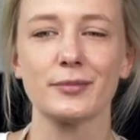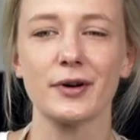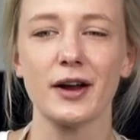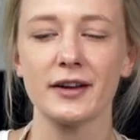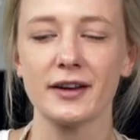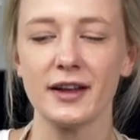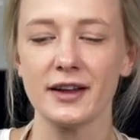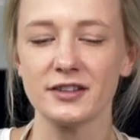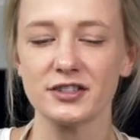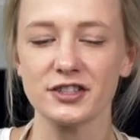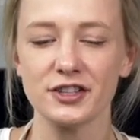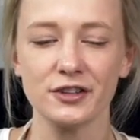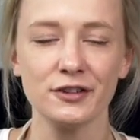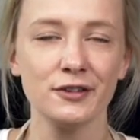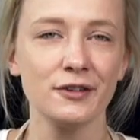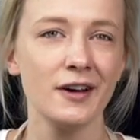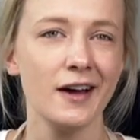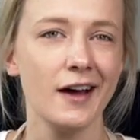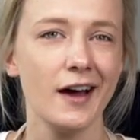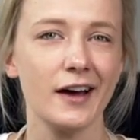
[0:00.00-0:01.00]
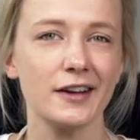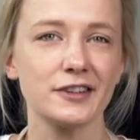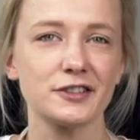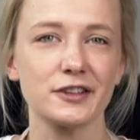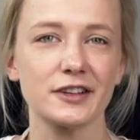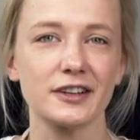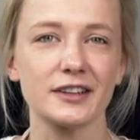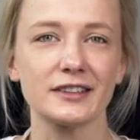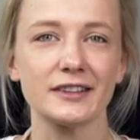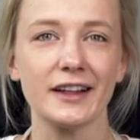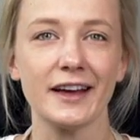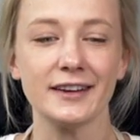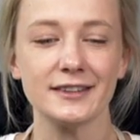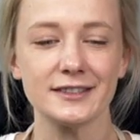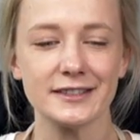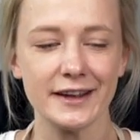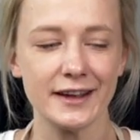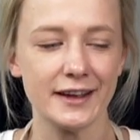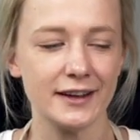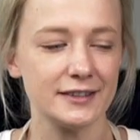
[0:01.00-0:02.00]
Brand HQ and doing a little
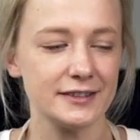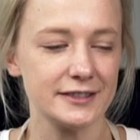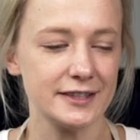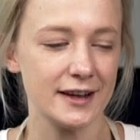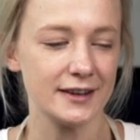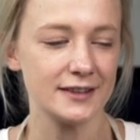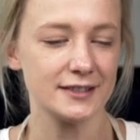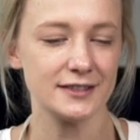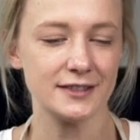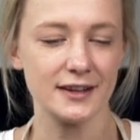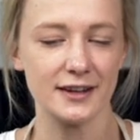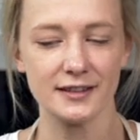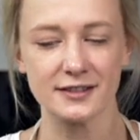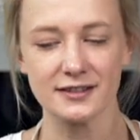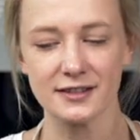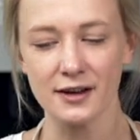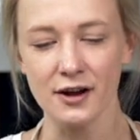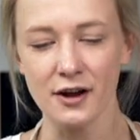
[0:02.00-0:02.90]
head-to-head taste test.